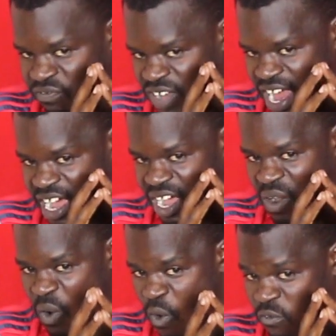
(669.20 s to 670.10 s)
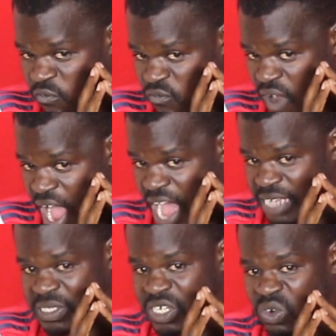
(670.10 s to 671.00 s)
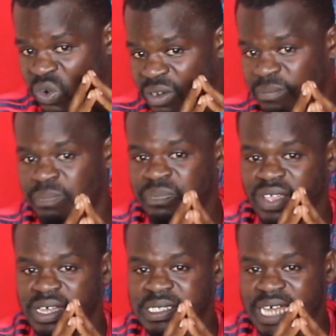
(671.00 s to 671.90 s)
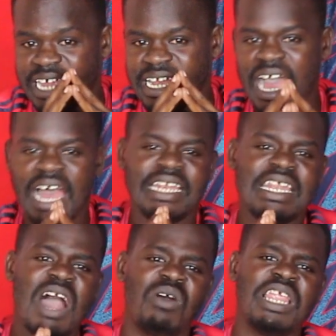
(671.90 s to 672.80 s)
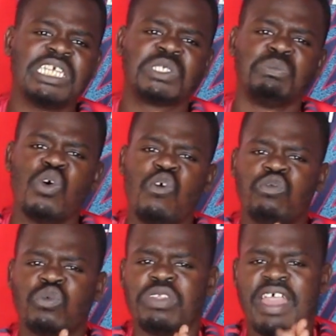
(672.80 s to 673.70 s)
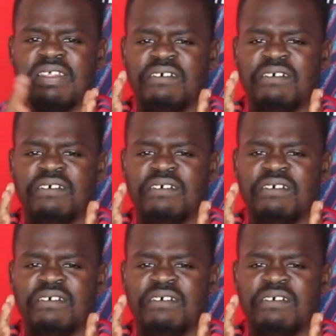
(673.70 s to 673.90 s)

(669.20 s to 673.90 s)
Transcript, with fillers: flank of Arsenal side. Uh, now let's move to the